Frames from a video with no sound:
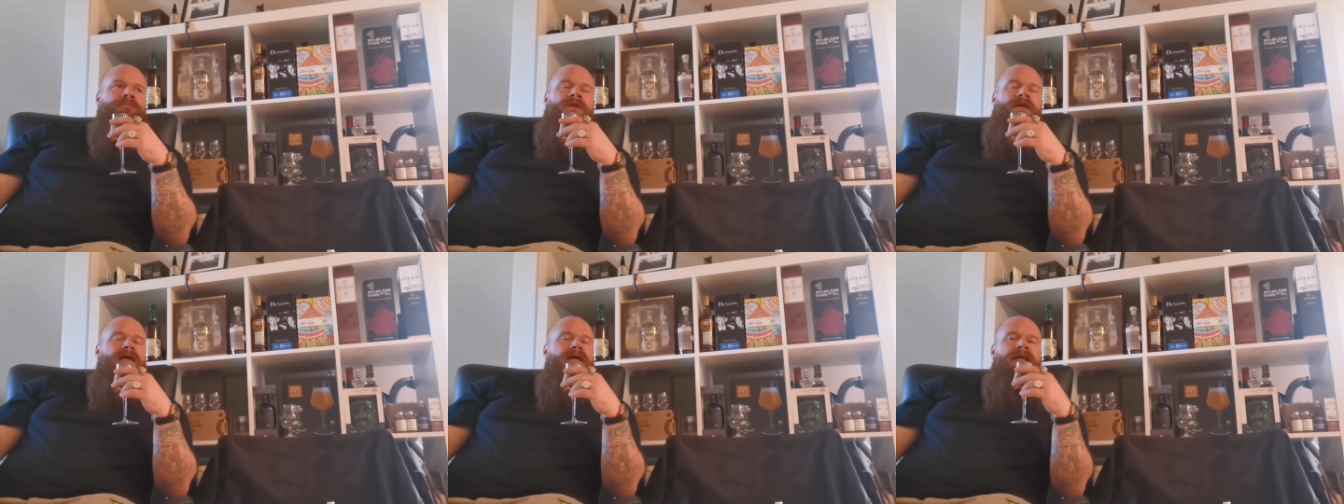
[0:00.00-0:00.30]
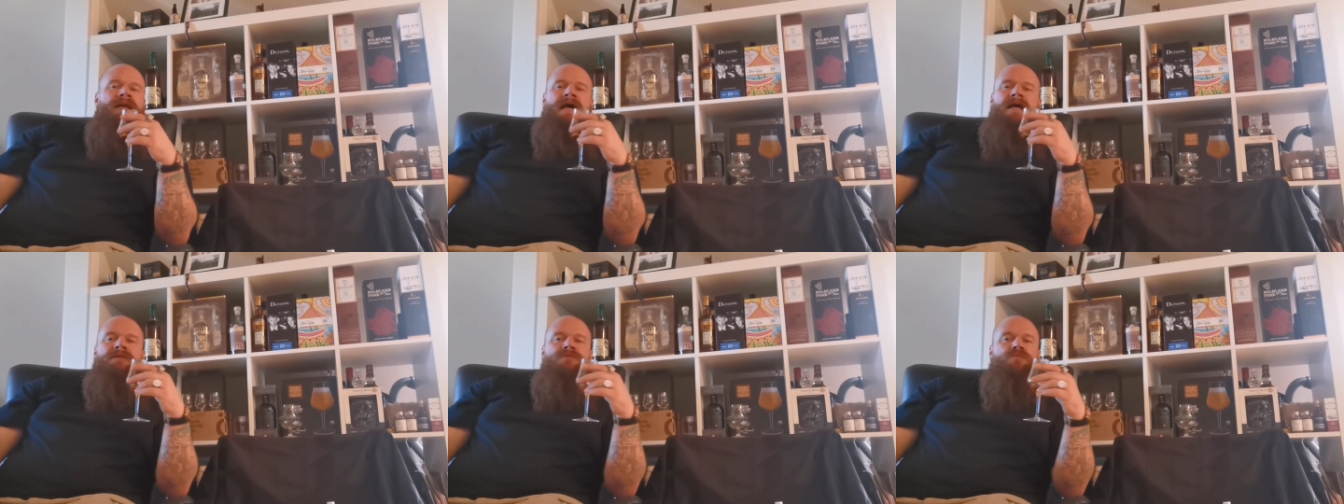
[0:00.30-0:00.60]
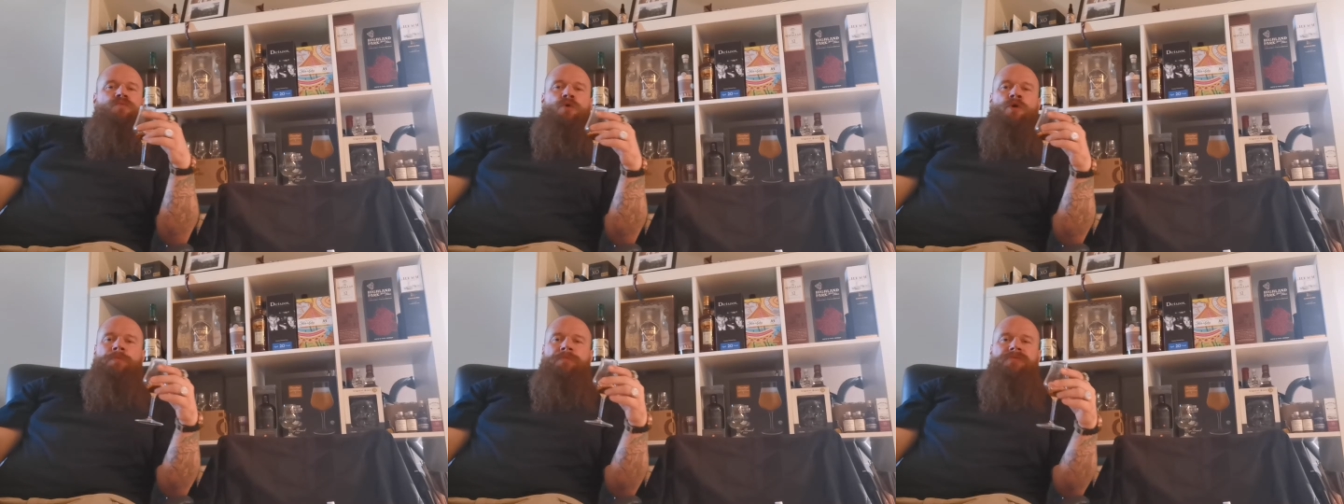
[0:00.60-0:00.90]
And it has
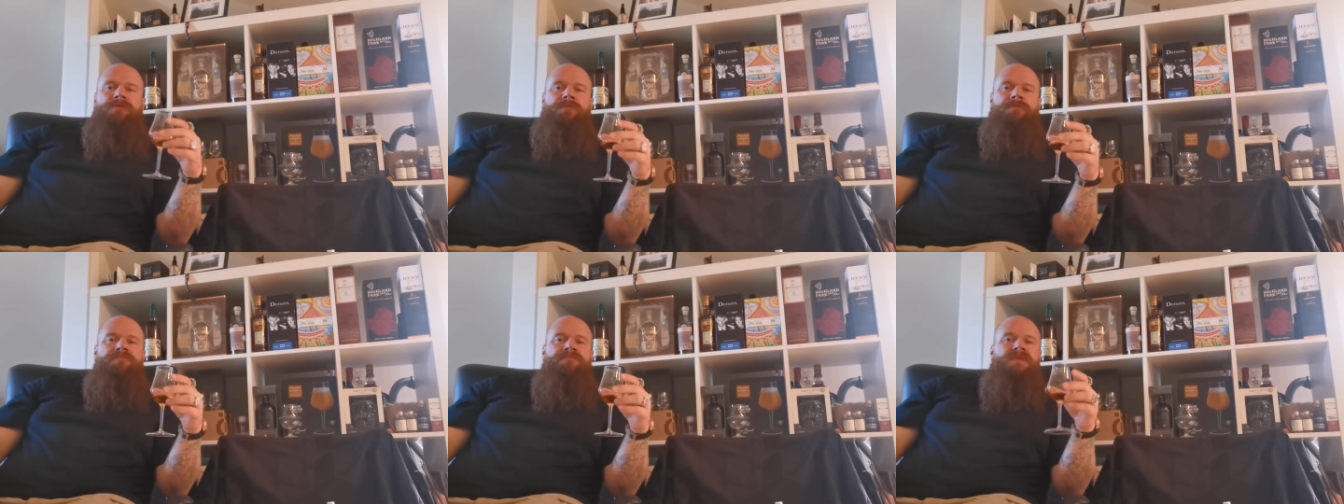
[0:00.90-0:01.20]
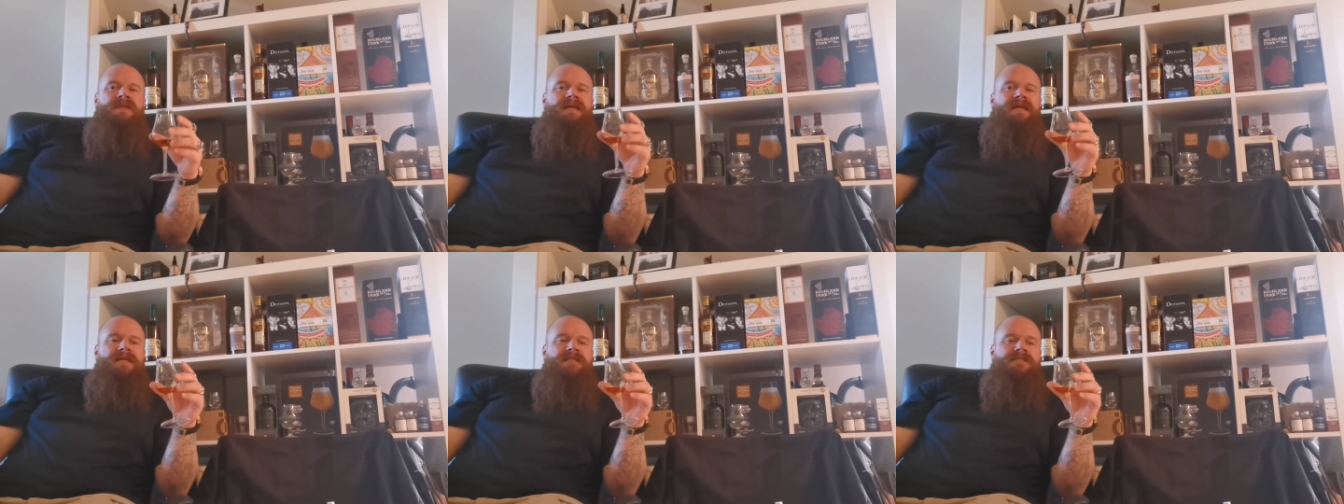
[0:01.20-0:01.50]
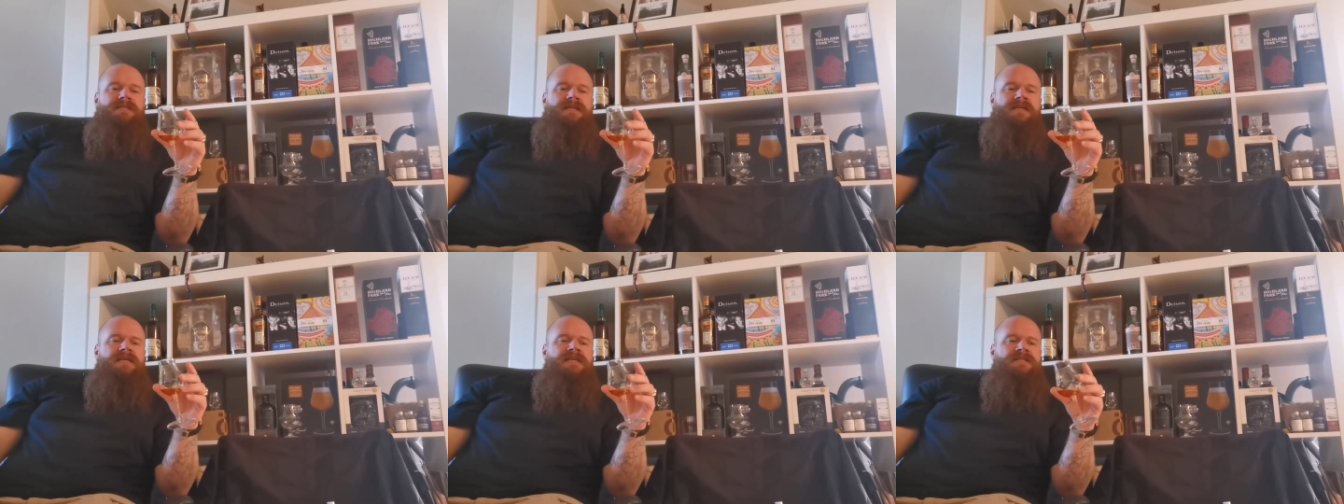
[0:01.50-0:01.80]
warmth.
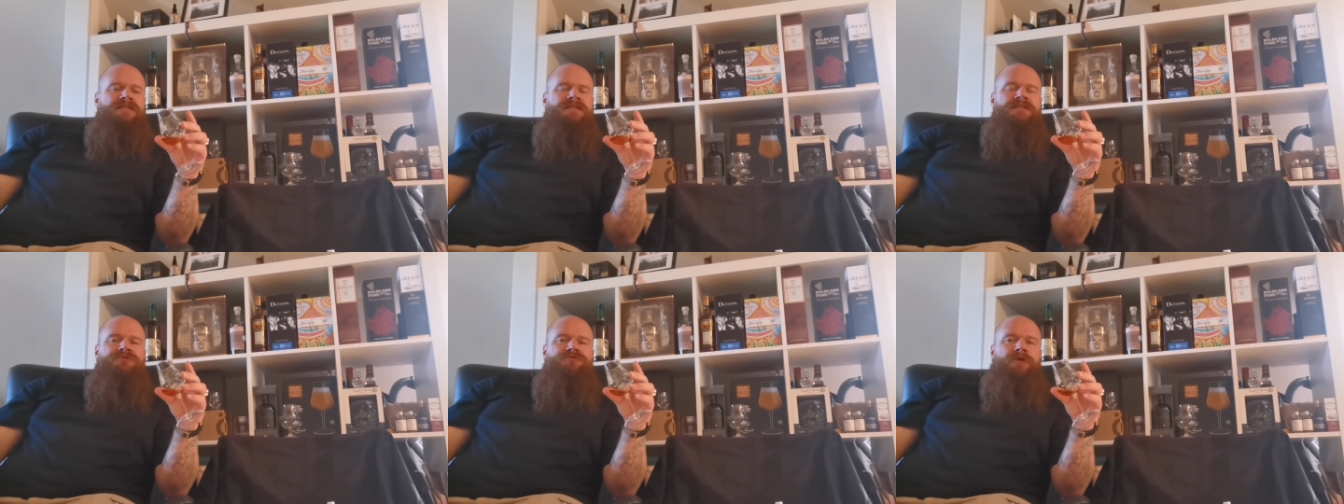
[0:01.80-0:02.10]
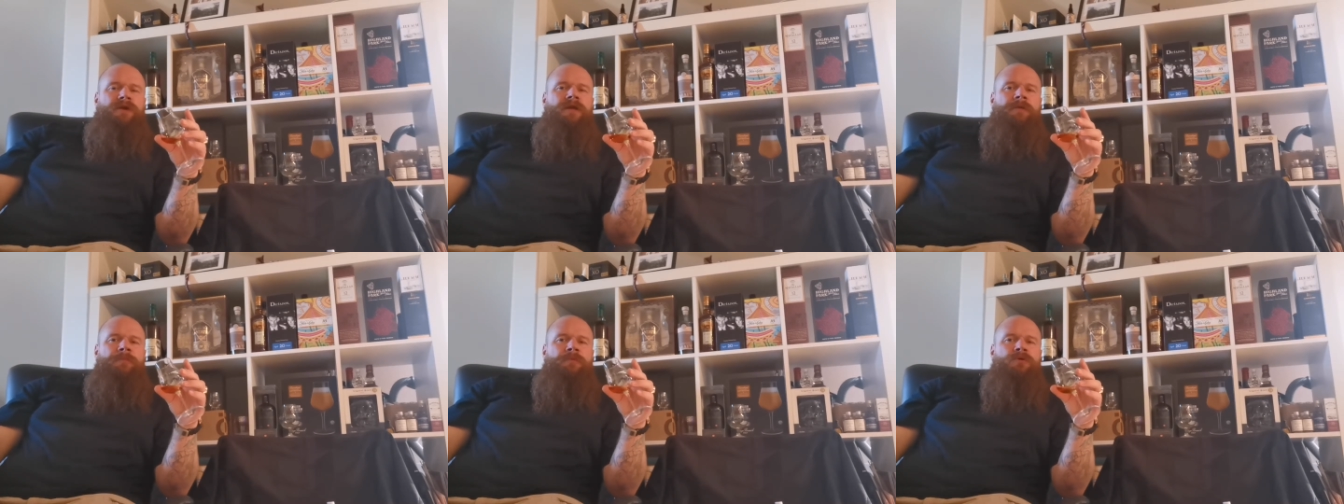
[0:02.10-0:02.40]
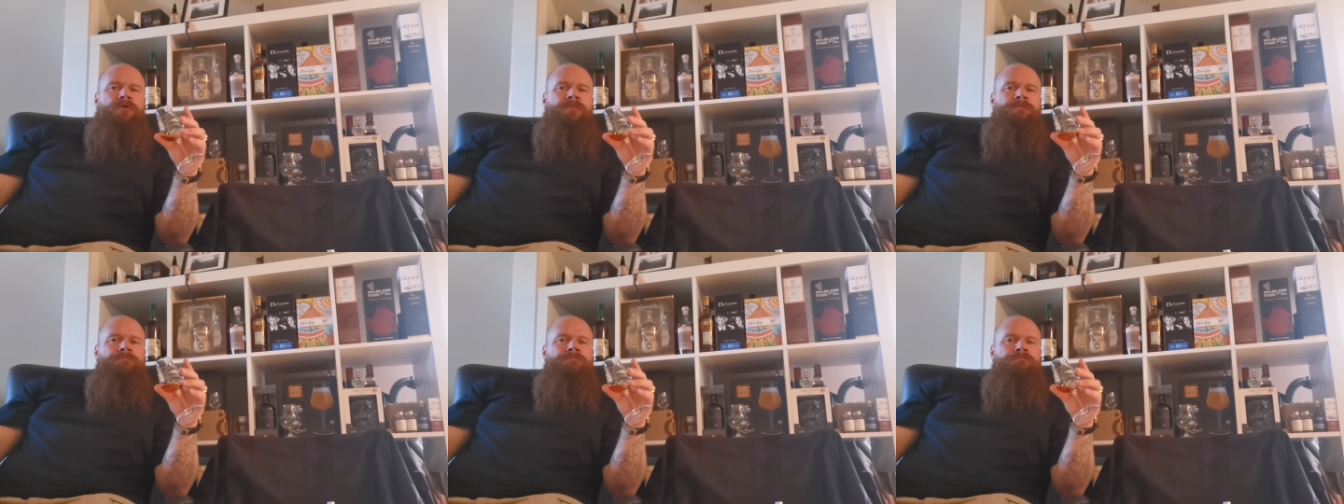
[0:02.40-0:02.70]
It's easy
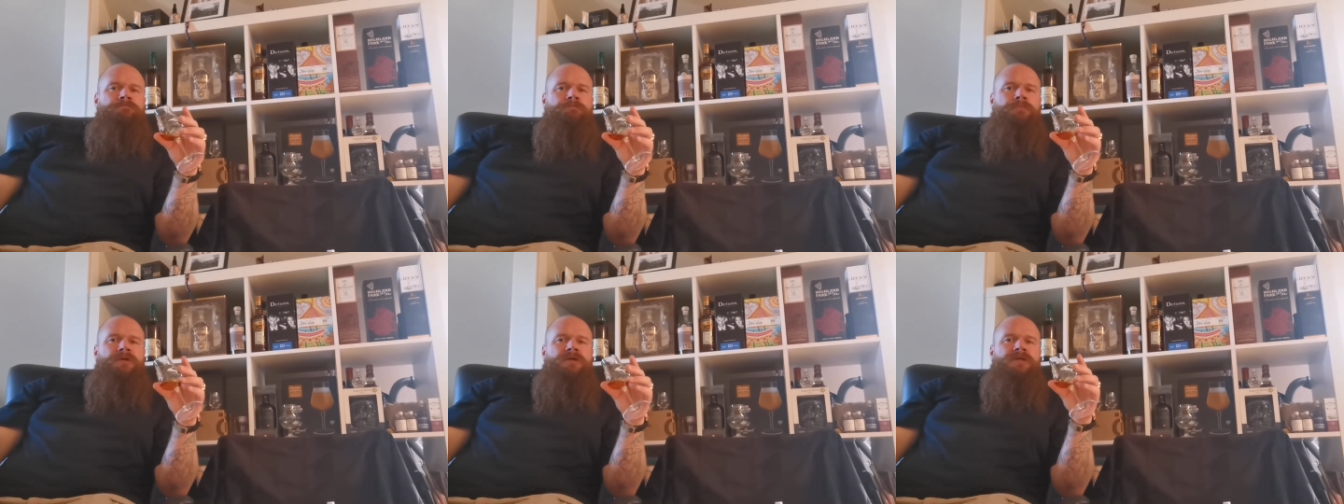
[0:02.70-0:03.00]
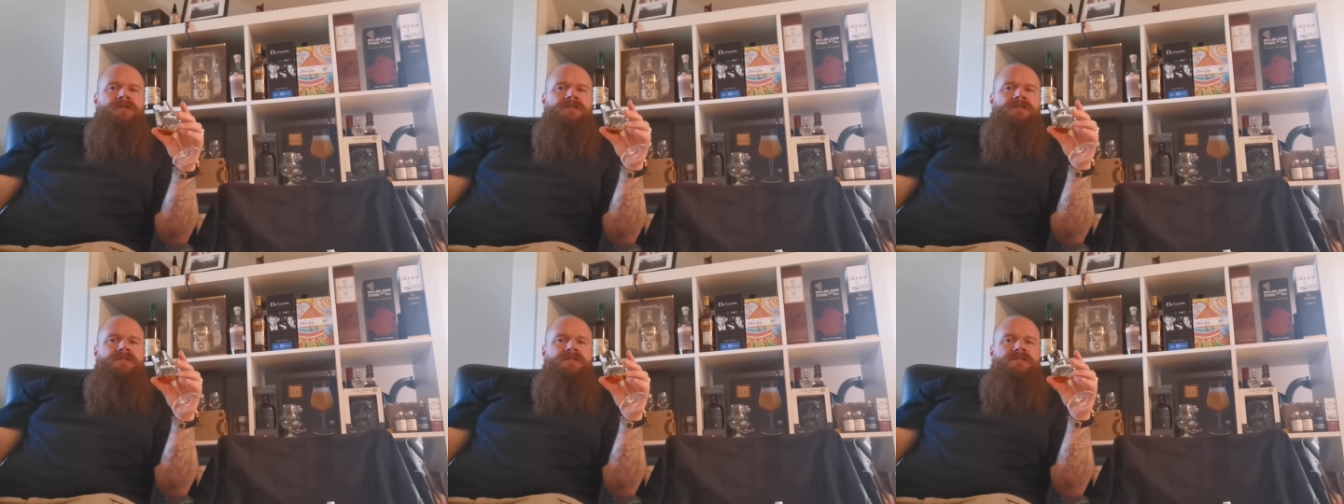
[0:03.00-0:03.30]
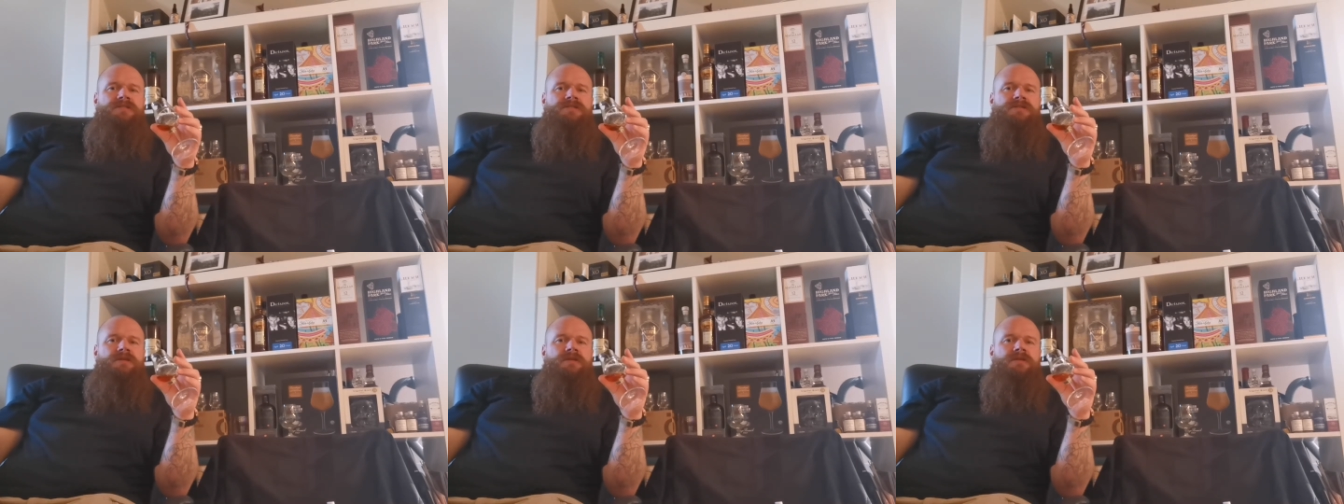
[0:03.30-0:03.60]
drinkable because
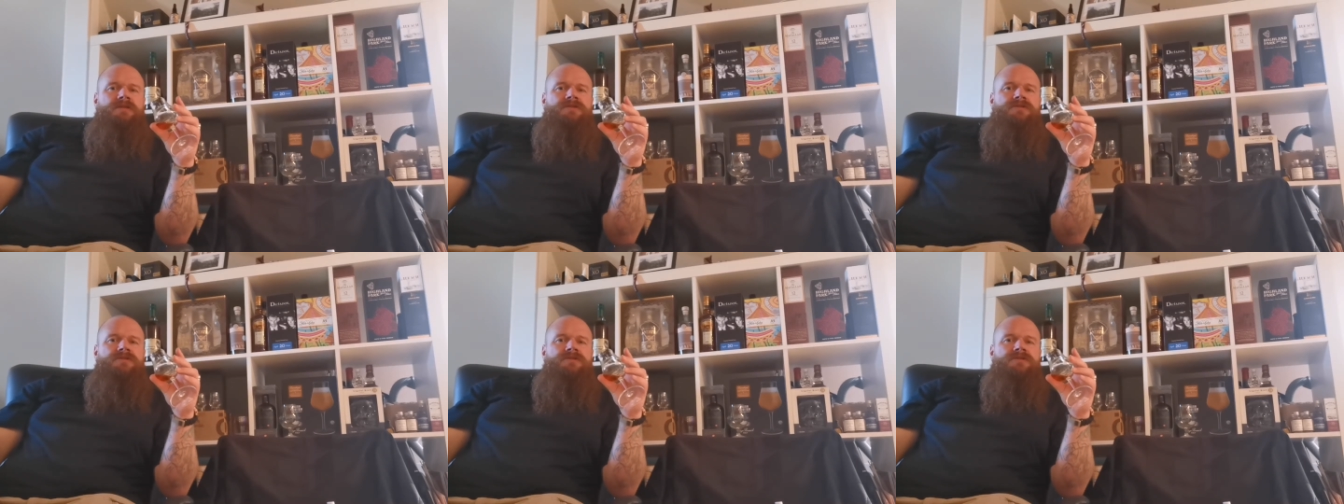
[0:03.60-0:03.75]
it's